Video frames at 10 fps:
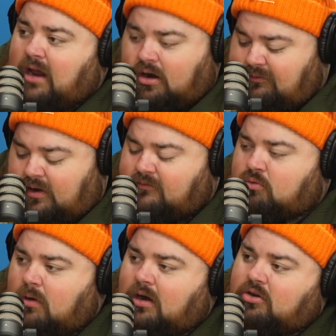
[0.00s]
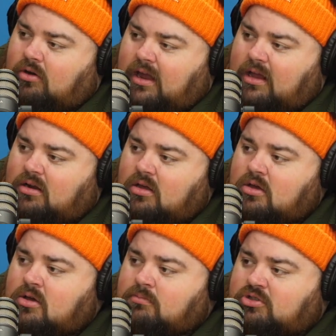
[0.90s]
I don't even care if you write it on your hand,
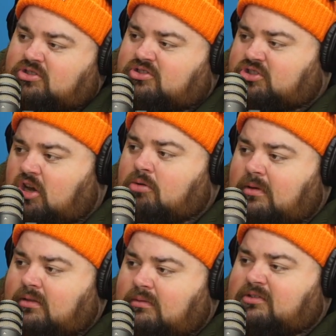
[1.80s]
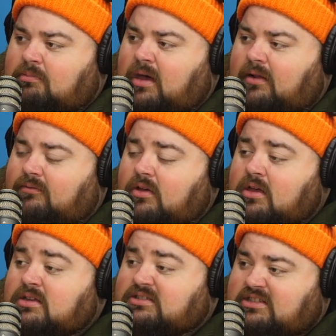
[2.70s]
but just show me some kind of
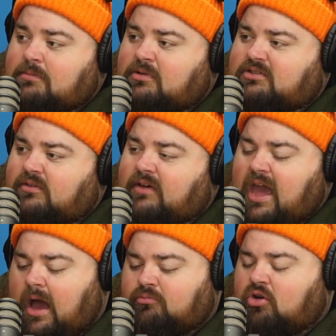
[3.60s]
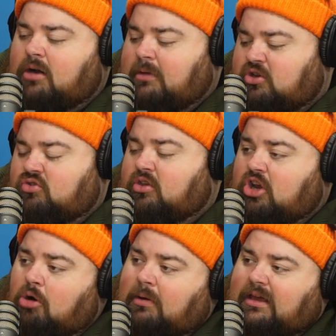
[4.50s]
semblance of, hey, I'm trying to make sure that
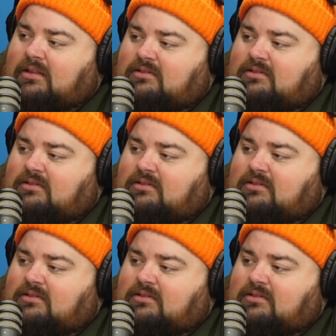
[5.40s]
nobody can